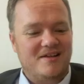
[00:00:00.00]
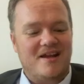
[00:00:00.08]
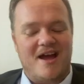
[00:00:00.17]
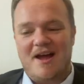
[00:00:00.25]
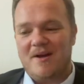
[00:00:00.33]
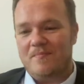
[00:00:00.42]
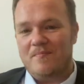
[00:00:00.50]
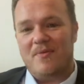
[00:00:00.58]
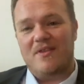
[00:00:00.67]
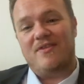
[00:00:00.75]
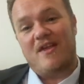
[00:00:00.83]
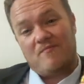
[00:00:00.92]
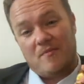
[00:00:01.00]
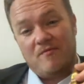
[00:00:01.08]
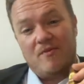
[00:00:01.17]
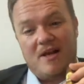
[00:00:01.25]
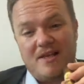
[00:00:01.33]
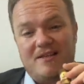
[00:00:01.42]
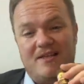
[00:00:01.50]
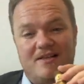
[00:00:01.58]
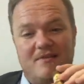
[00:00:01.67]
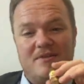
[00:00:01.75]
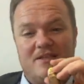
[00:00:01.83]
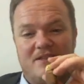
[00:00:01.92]
But they've been releasing these
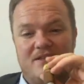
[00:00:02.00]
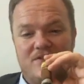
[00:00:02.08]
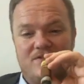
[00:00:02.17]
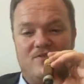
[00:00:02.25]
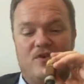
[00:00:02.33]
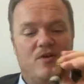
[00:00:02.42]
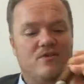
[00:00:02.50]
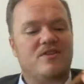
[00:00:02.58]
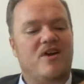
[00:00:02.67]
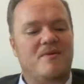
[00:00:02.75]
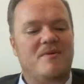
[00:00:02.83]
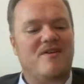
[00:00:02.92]
limited editions for a long time.